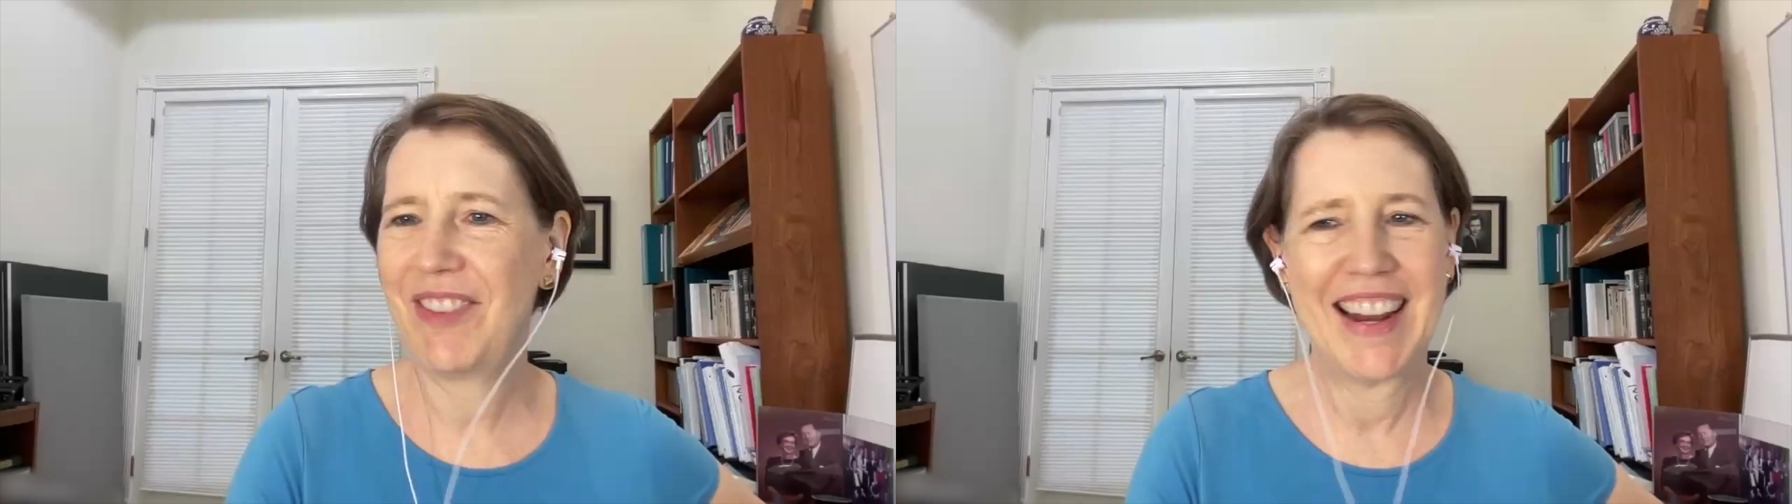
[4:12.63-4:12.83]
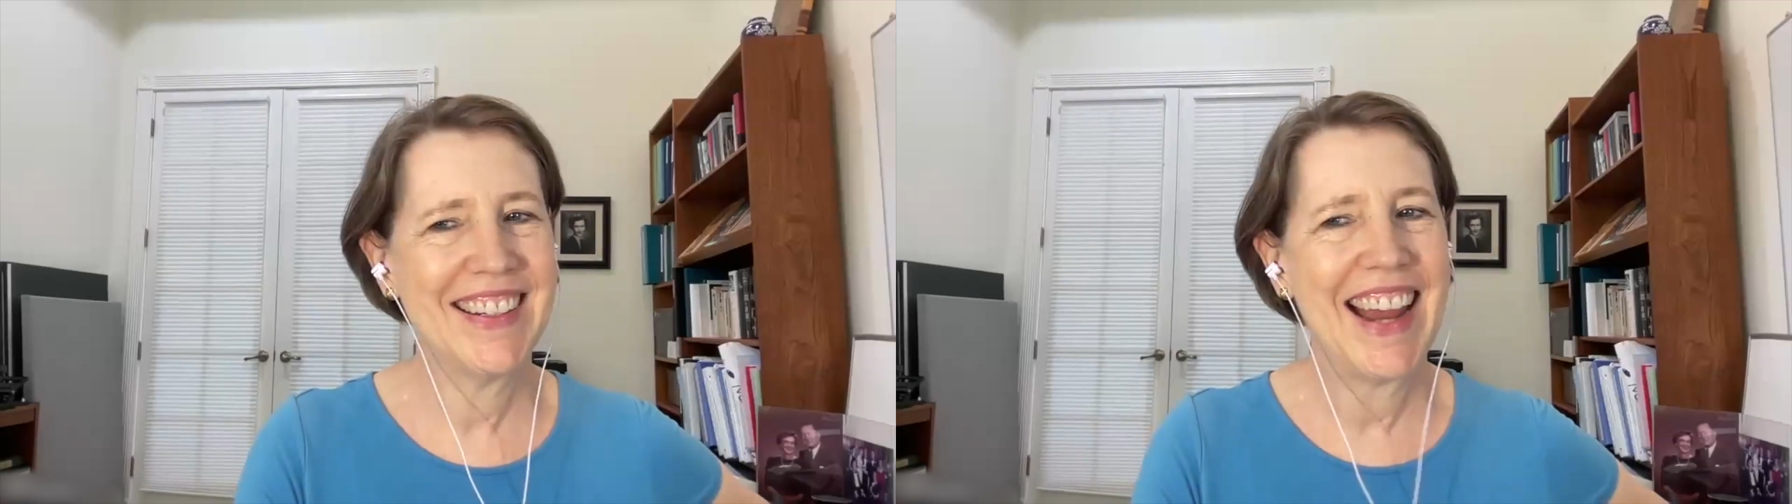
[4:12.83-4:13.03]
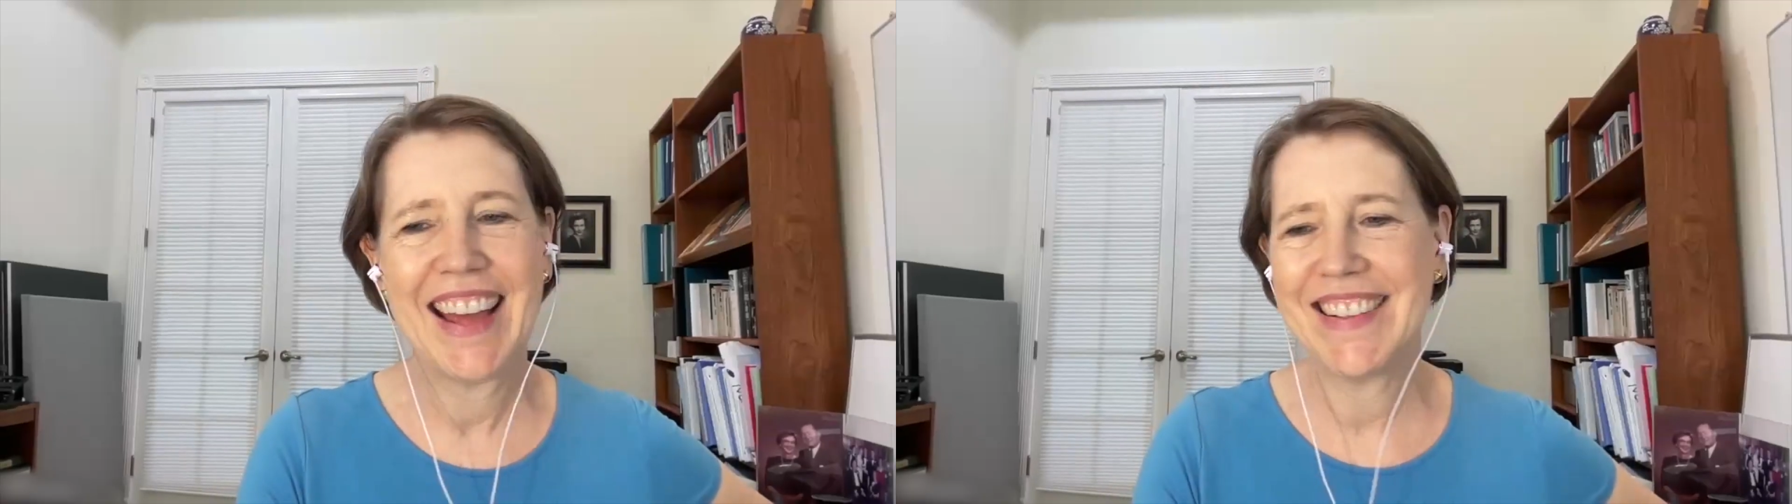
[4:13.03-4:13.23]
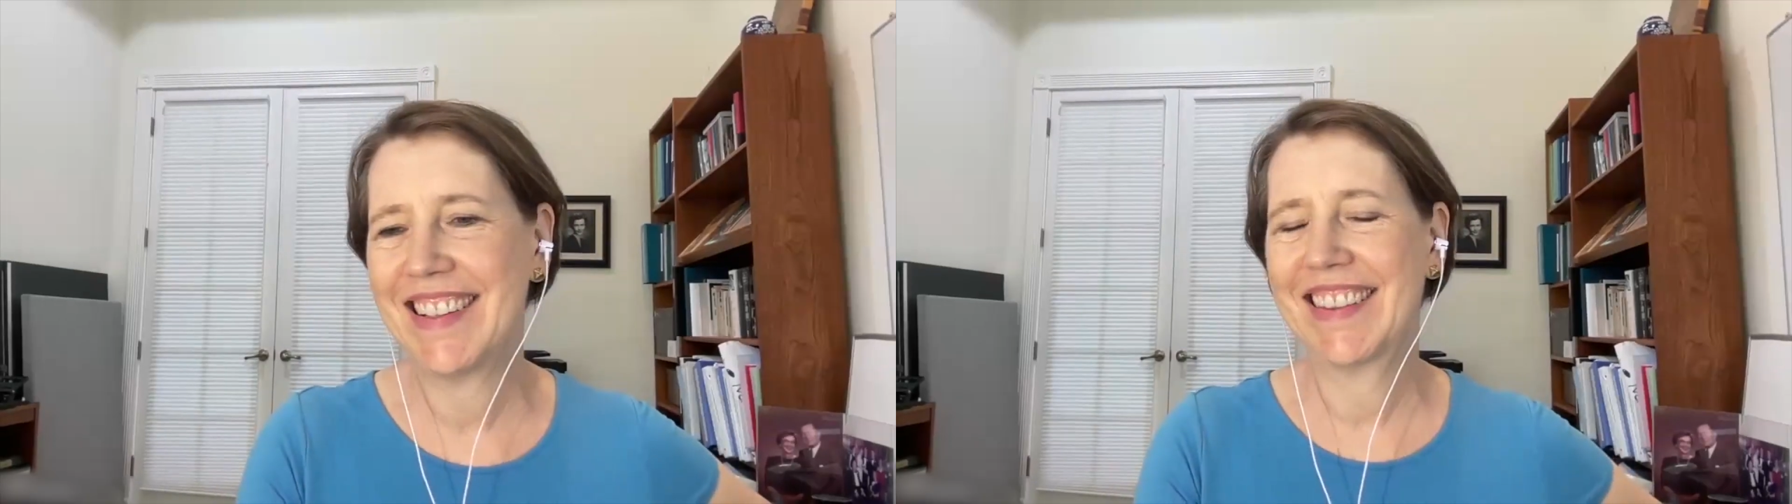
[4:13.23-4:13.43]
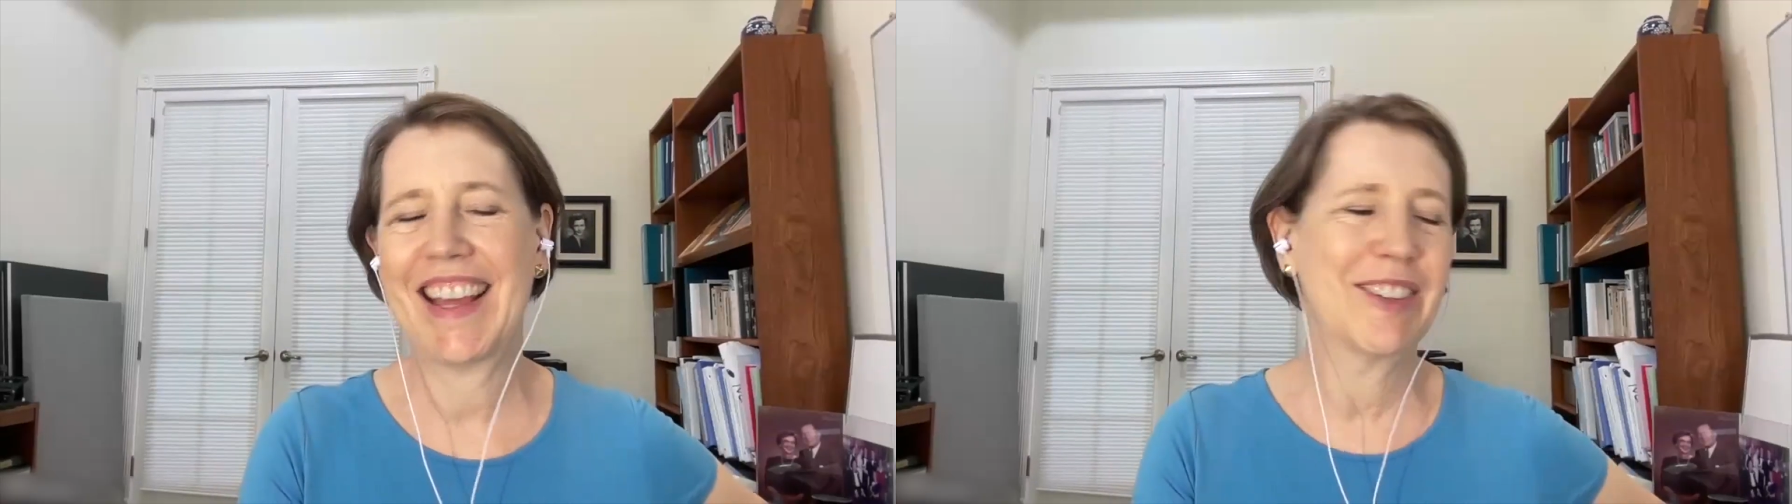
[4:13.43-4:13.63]

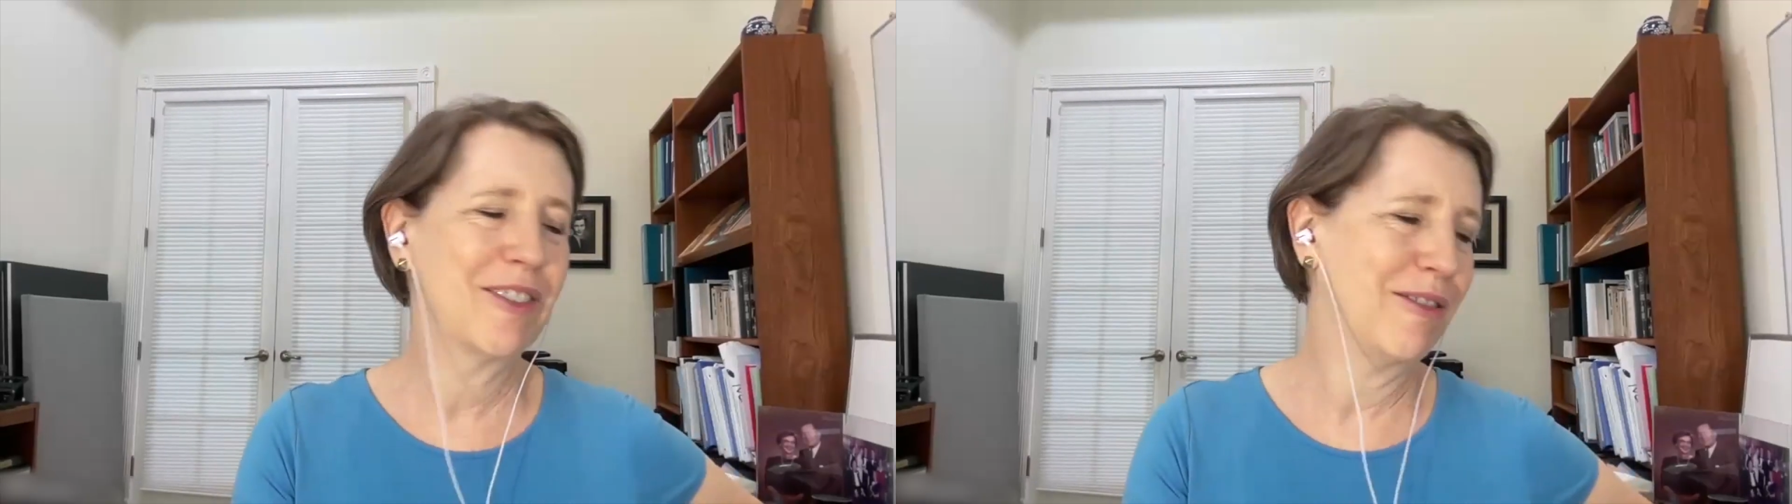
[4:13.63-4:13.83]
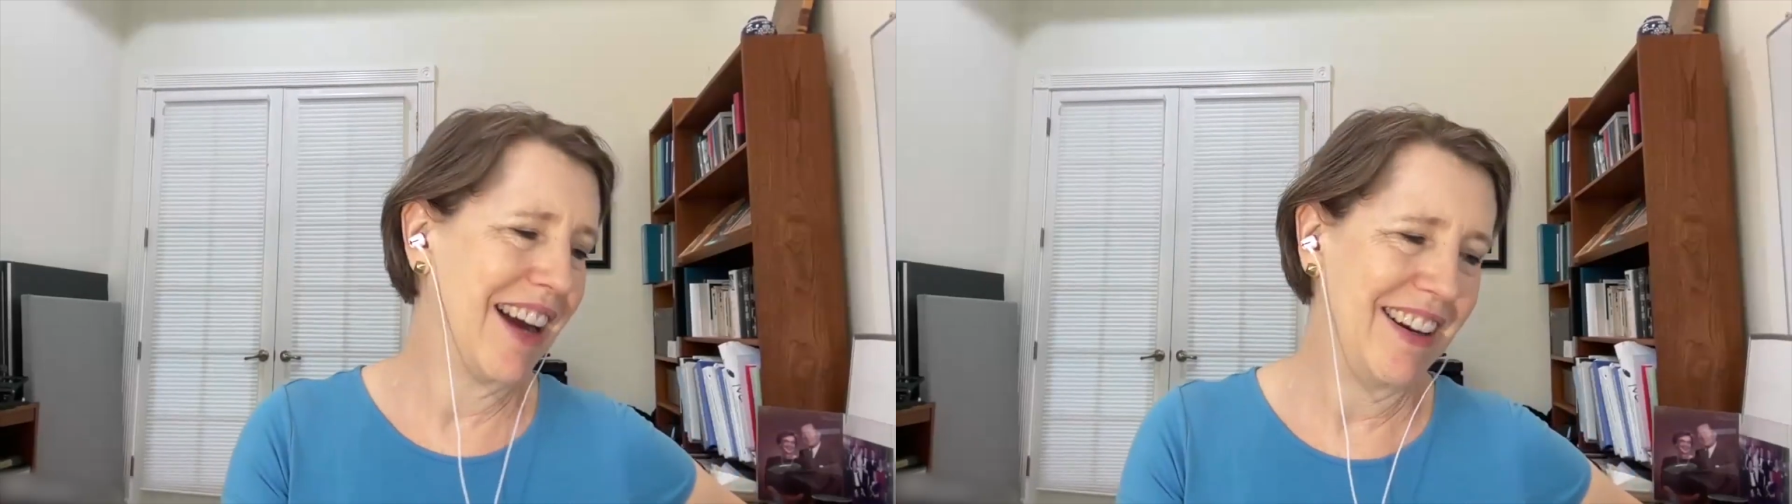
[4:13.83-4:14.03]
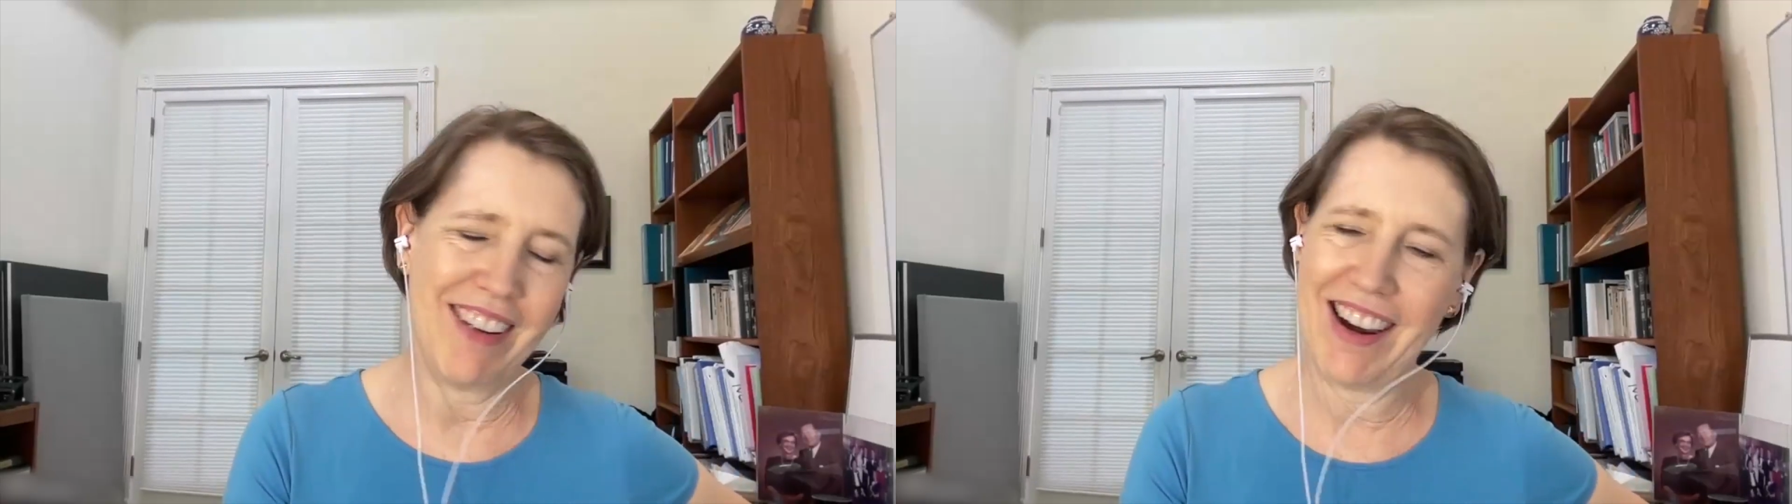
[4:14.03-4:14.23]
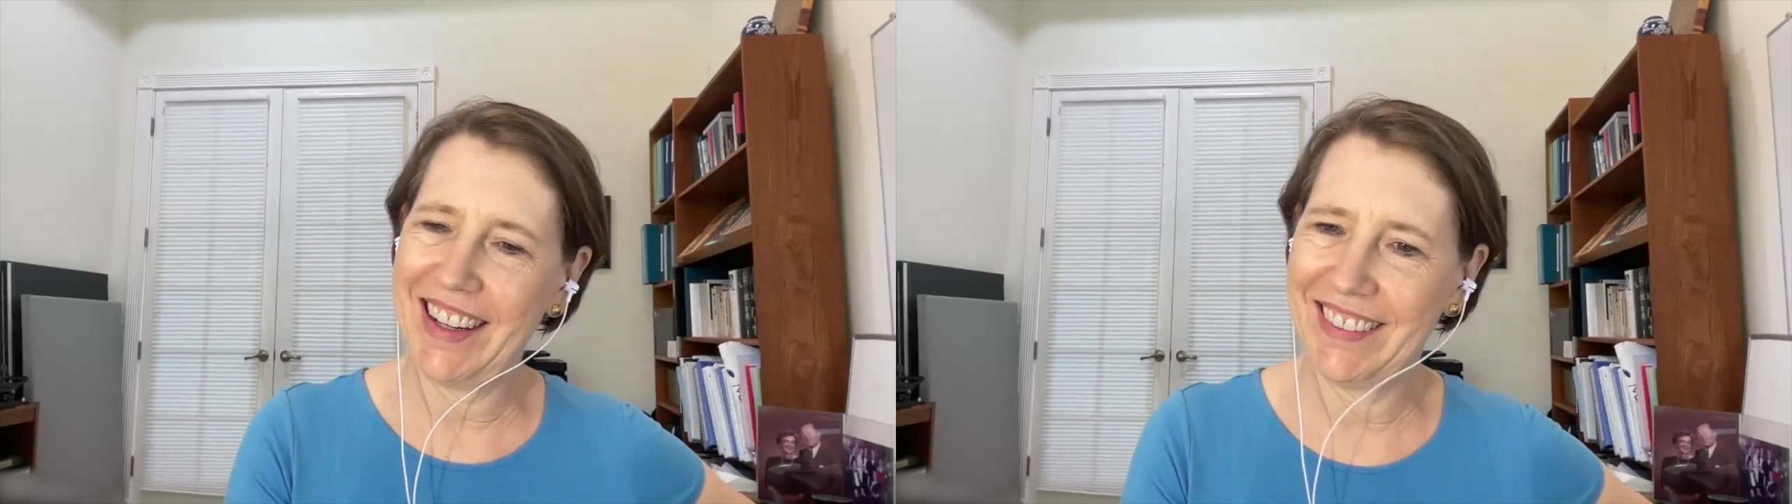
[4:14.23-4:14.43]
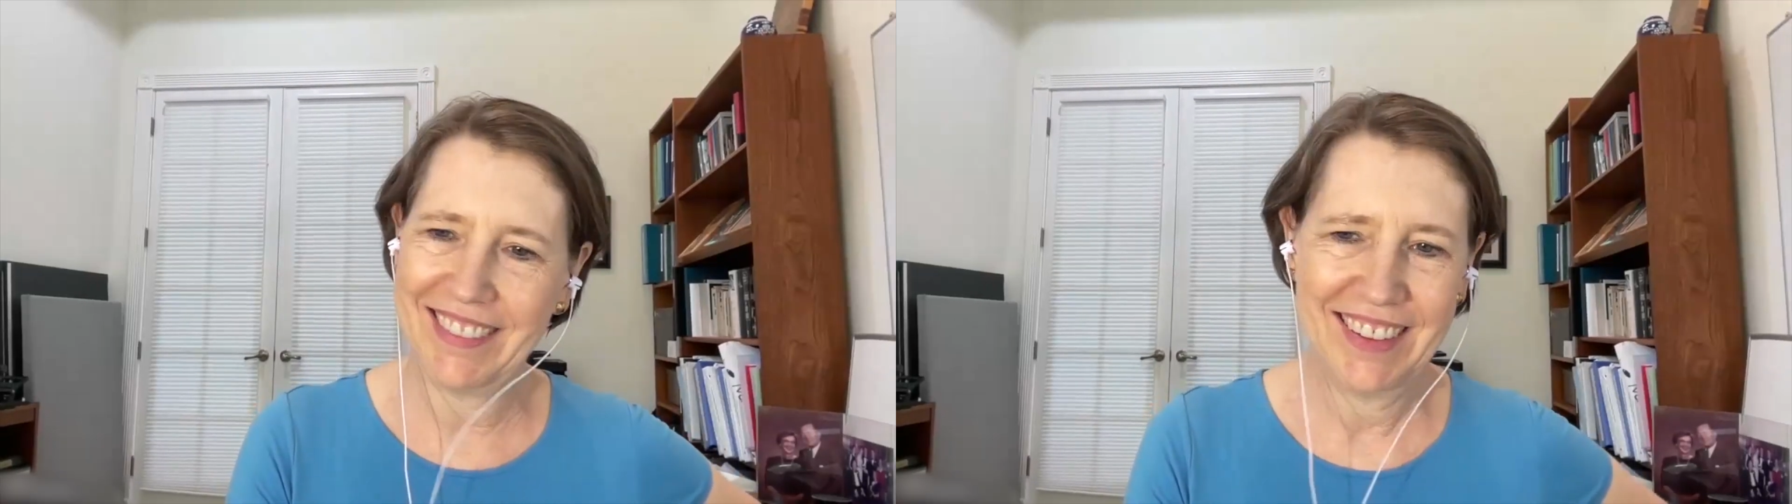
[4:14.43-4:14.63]
Fantastic. That's great, Ryan.